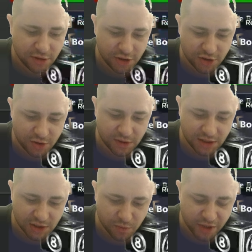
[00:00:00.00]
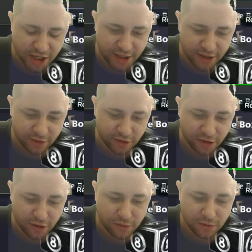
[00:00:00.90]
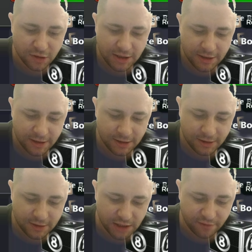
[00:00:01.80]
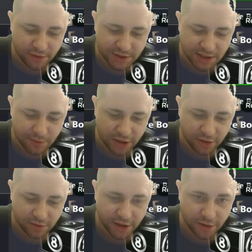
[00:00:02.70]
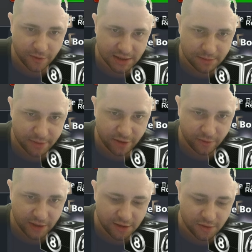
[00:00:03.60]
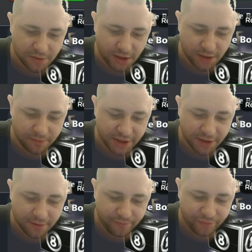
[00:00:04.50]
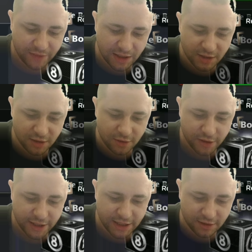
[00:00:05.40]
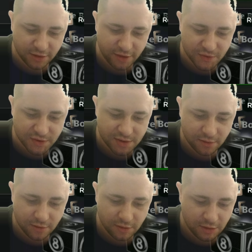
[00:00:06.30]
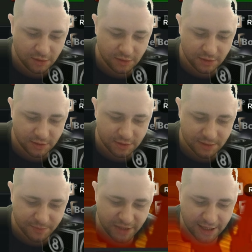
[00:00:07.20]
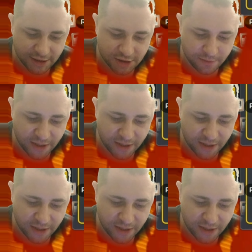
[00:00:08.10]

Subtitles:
to just do it this way. I don't know if there's someone out there who has a better way of doing it, but I'm going to go ahead and use some cash to